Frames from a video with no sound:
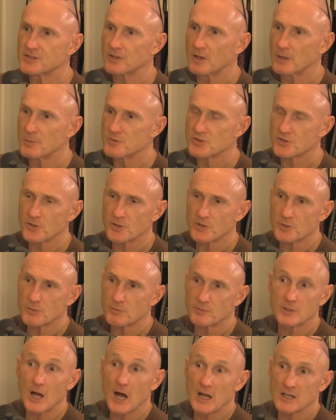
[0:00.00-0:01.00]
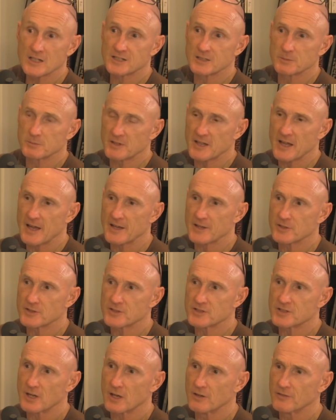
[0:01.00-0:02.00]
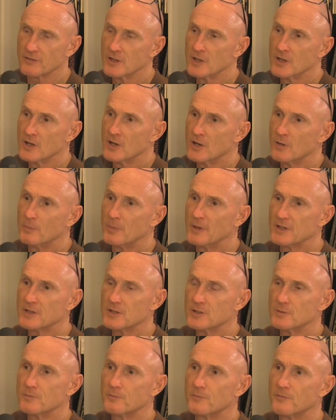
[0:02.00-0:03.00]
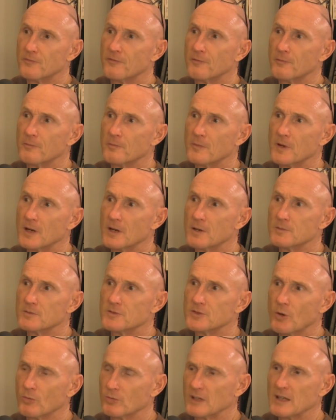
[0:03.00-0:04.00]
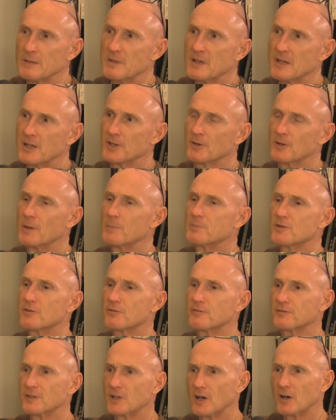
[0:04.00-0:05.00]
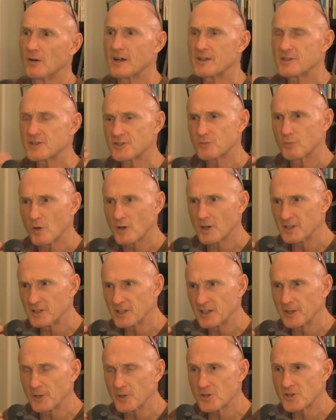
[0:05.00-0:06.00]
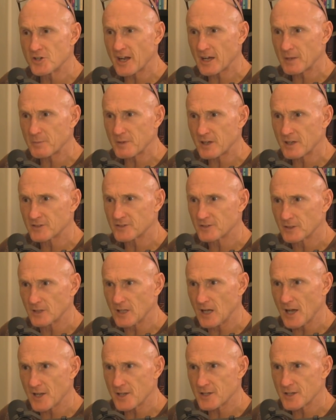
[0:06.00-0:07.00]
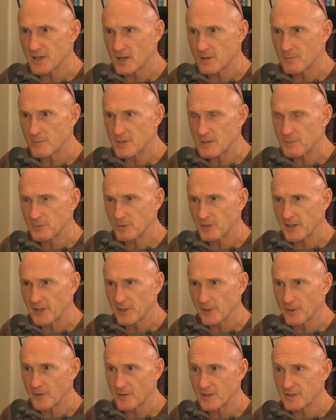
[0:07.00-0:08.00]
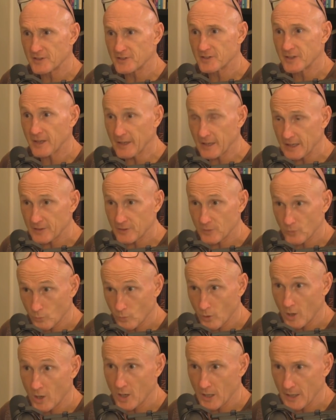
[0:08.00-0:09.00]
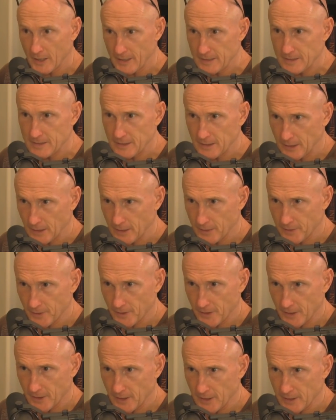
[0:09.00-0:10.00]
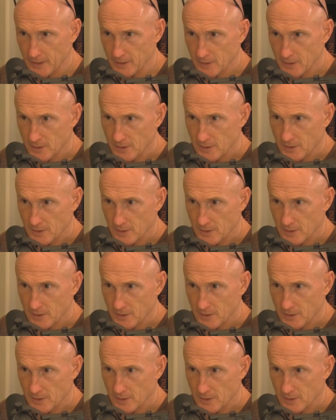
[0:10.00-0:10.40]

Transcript: So I'm sure you got some of that yourself, but uh, don't let me interrupt your flow. I just wanted to interject because a lot of young people hear this and they get the wrong idea in their head.